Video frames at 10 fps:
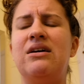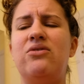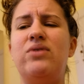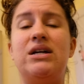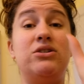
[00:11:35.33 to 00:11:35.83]

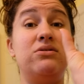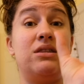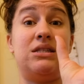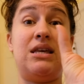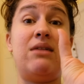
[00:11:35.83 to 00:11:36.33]
we could do
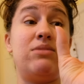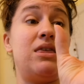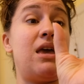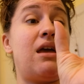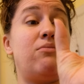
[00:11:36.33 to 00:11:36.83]
the same
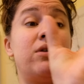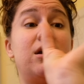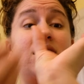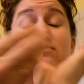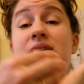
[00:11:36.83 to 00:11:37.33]
thing, but
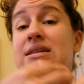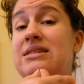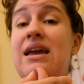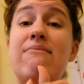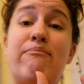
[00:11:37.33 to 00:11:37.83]
it could be the
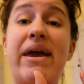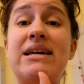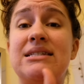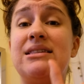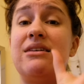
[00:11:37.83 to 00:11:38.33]
same
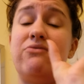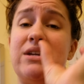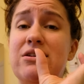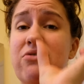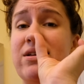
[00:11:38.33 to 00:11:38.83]
paste that we
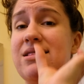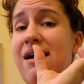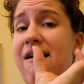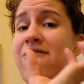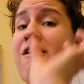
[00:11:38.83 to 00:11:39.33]
know and
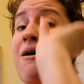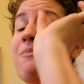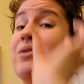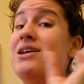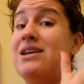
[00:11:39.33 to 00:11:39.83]
love,
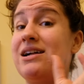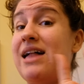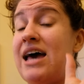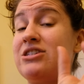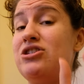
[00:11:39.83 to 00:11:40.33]
but in a
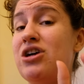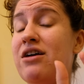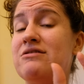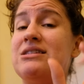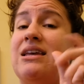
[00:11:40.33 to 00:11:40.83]
glass
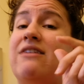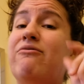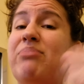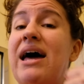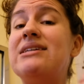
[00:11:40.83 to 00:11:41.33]
jar instead of a
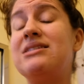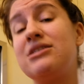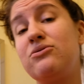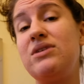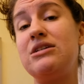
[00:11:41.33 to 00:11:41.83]
plastic
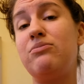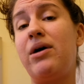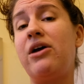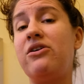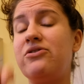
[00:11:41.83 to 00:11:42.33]
squeeze
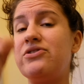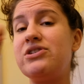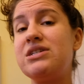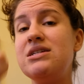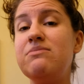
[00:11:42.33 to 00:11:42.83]
bottle, and you
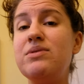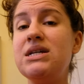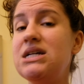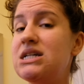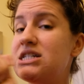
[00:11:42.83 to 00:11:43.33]
just dip it
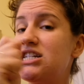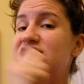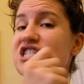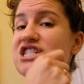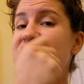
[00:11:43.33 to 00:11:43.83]

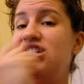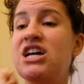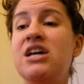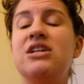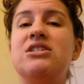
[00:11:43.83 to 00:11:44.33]
in.
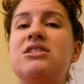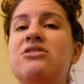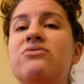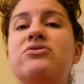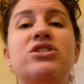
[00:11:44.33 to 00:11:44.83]
Just
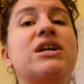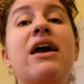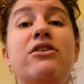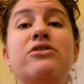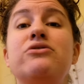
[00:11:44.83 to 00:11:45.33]
don't
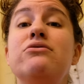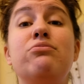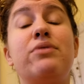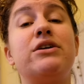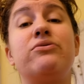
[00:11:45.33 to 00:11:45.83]
share your
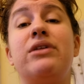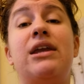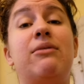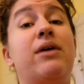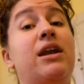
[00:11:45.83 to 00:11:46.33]
toothbrush with
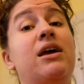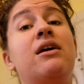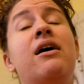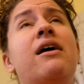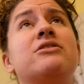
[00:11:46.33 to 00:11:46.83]
anybody.
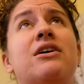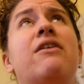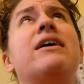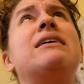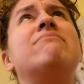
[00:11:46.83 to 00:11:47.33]

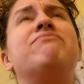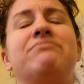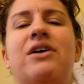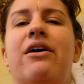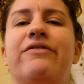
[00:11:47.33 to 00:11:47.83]
Sorry,
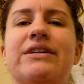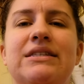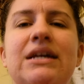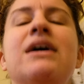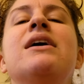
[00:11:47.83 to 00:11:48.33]

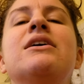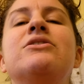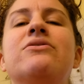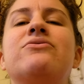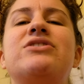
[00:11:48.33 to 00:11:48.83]
obviously.
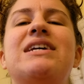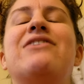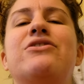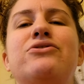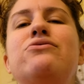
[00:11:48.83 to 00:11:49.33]
Don't share
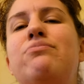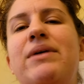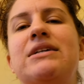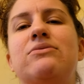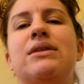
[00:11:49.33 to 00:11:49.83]
your
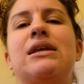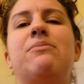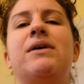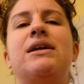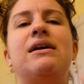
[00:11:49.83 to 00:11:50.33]
toothpaste with
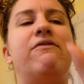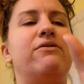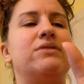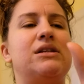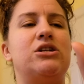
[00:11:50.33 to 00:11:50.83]
anybody. If
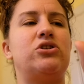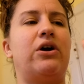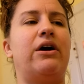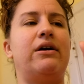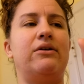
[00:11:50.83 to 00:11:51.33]
it was in a
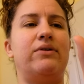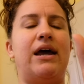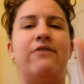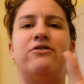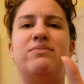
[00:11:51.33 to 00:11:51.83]
jar, it would
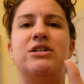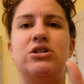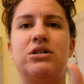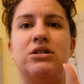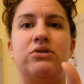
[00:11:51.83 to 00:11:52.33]
have to be
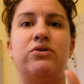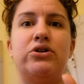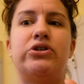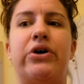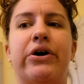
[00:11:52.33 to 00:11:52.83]
just your
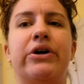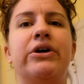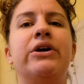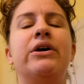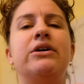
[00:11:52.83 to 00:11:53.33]
jar.
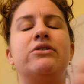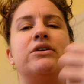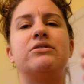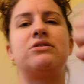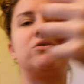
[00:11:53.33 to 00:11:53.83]

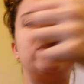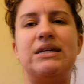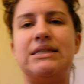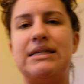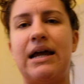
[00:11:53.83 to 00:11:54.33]
Couldn't
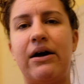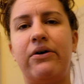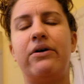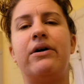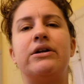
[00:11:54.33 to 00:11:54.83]
squeeze it
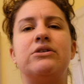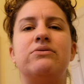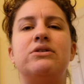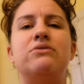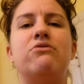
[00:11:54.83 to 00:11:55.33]
out onto
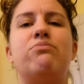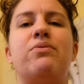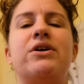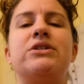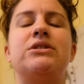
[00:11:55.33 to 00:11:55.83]
a
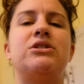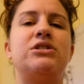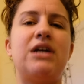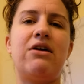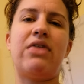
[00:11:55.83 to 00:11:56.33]
toothbrush and
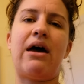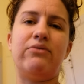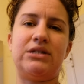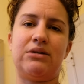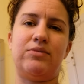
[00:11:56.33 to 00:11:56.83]
share that
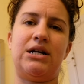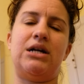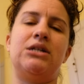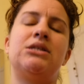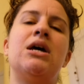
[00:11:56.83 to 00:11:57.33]
with someone
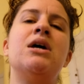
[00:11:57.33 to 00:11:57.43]
else,